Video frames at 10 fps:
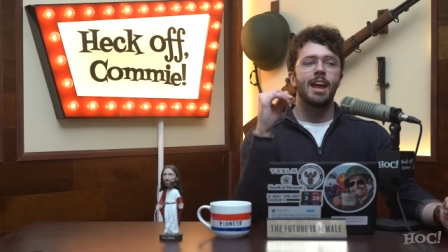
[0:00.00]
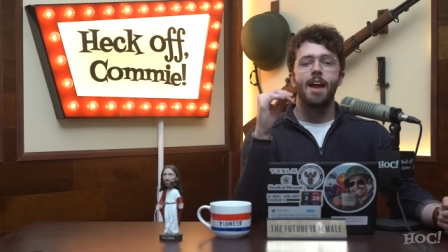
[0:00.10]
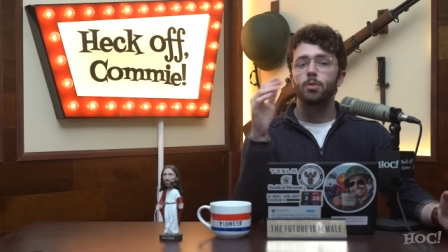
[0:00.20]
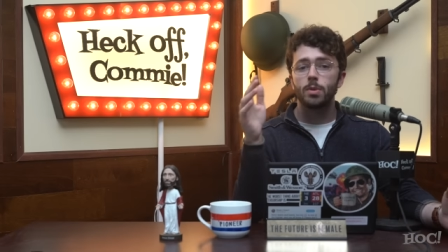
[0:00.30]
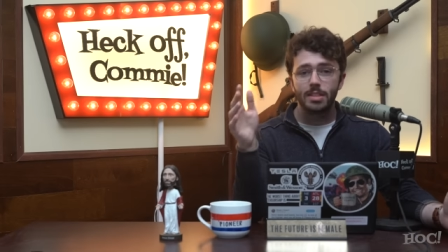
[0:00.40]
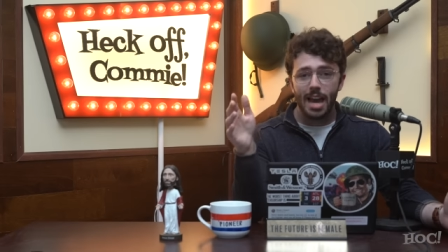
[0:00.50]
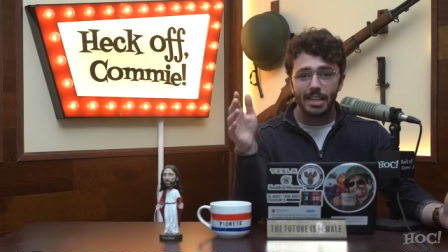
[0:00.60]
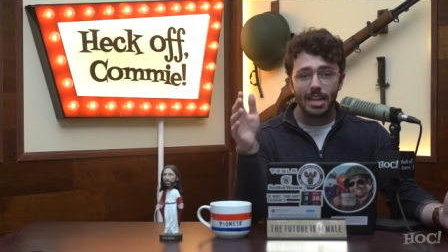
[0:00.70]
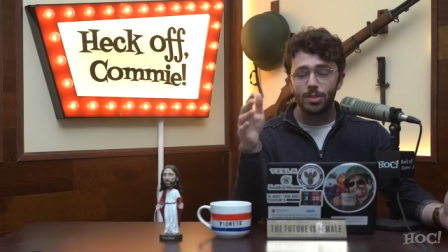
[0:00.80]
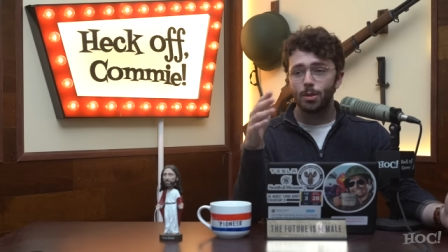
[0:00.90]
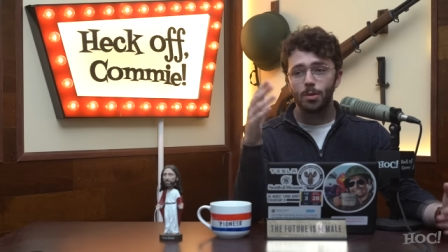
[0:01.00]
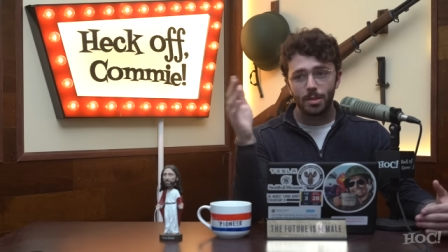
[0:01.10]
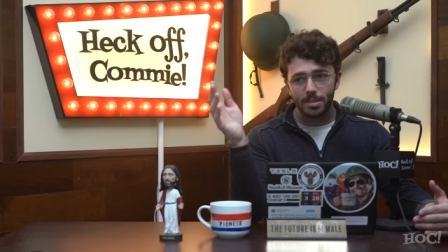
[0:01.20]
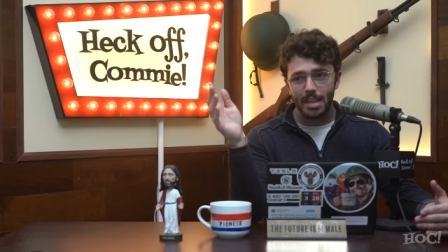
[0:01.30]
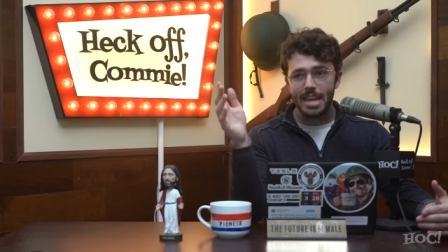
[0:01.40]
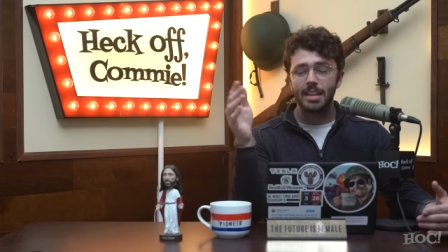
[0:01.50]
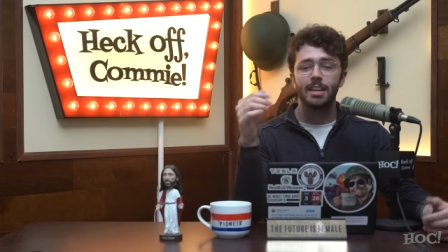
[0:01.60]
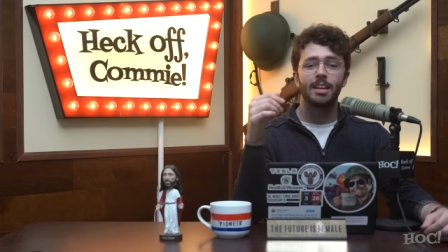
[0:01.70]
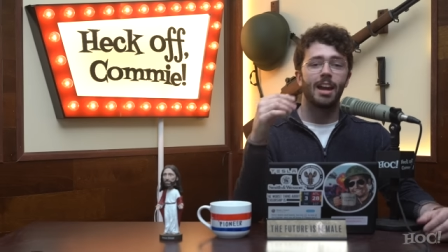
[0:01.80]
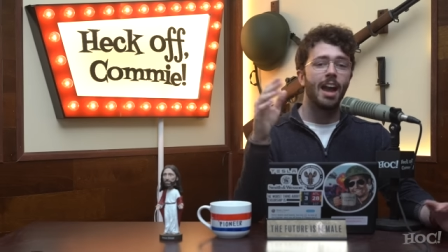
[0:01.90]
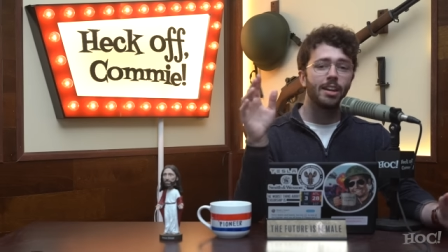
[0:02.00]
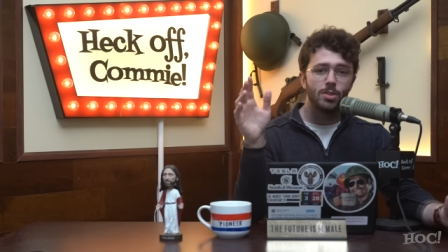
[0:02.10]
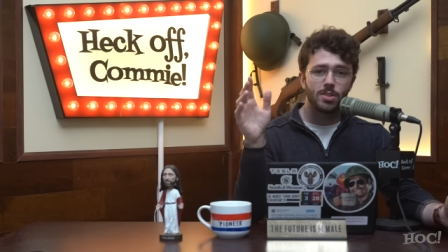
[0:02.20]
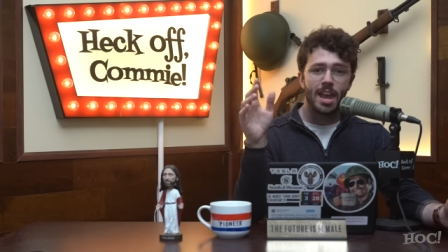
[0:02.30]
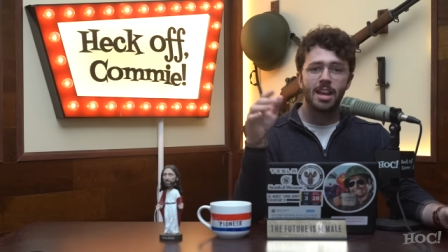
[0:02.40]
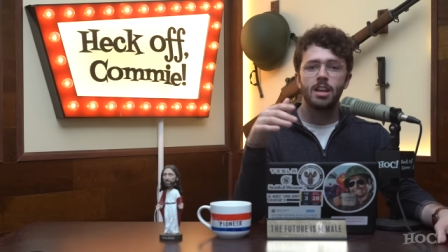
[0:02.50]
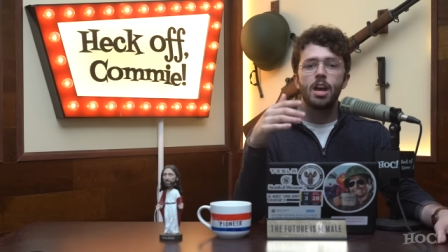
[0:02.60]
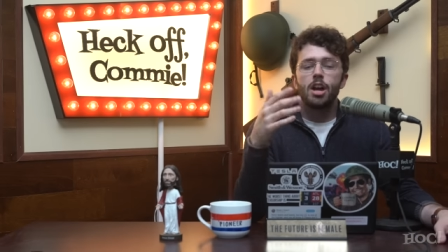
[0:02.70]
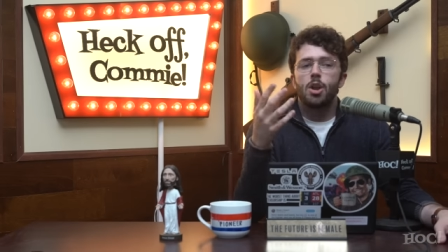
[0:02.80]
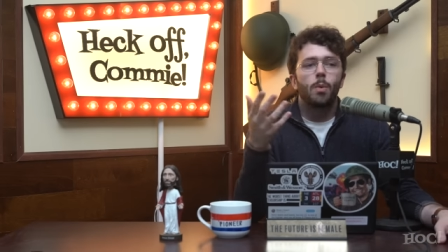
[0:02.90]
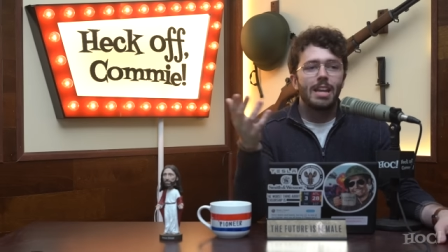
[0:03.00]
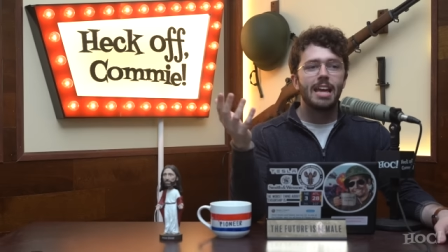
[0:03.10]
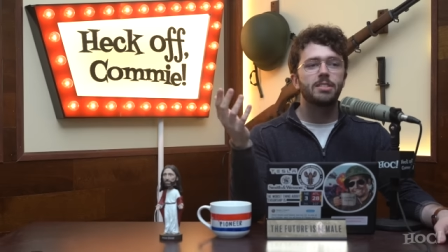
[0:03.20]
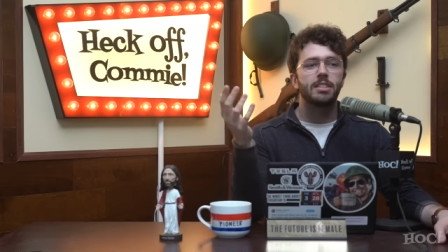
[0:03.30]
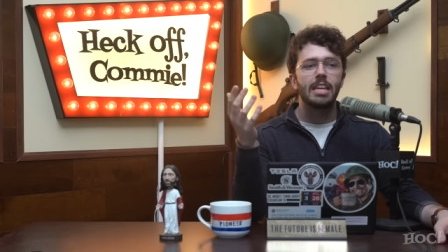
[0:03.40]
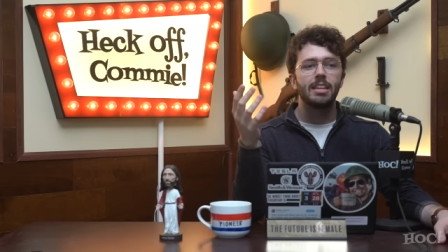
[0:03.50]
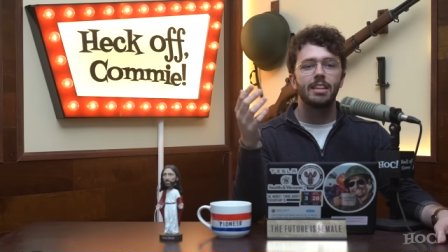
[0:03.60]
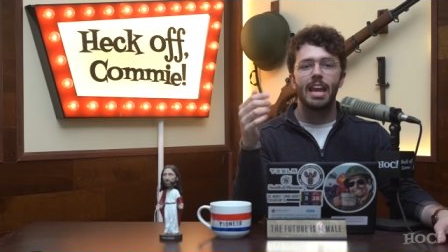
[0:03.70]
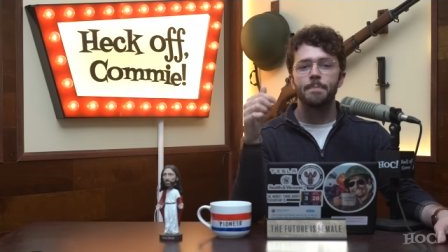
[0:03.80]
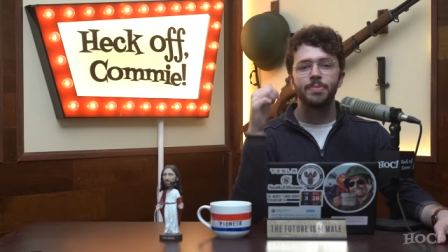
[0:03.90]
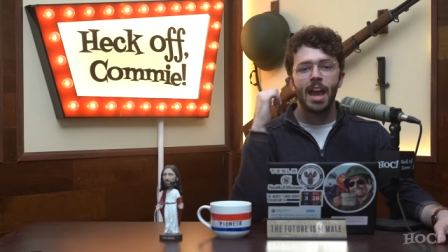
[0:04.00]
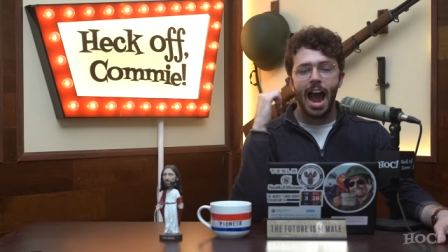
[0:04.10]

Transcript: Everyone's got to get their own little take. I understand. No one has skin in the game.